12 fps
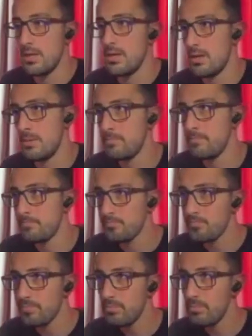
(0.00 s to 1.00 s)

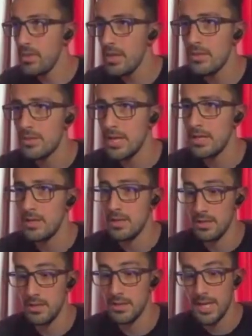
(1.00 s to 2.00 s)
then
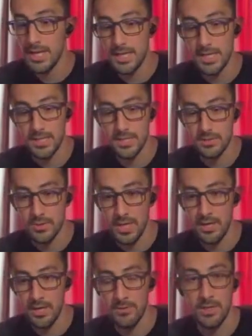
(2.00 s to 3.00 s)
in that case, you'd
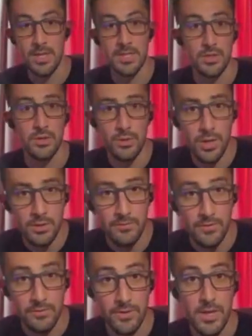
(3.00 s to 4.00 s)
have a lot to go
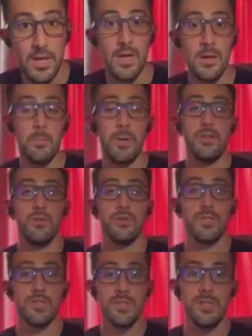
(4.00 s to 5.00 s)
off of. But you
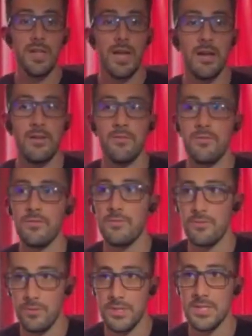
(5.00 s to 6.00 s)
still have,
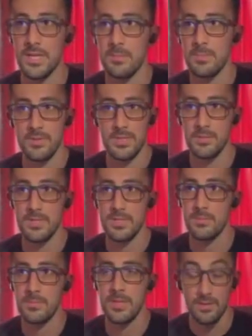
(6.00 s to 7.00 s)
for example,
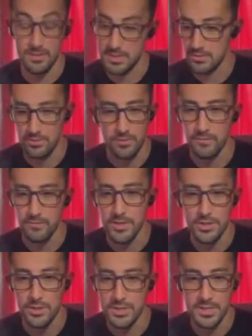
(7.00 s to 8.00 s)
certain
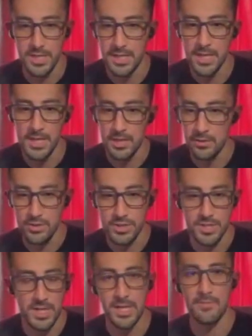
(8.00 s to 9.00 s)
features that you
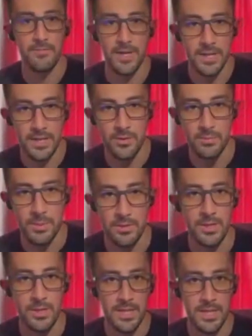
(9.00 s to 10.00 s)
just can't find out
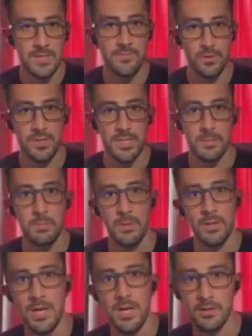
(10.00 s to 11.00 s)
about, and that is, for
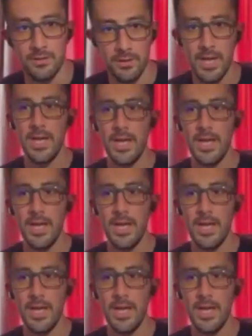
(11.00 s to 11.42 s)
example, color.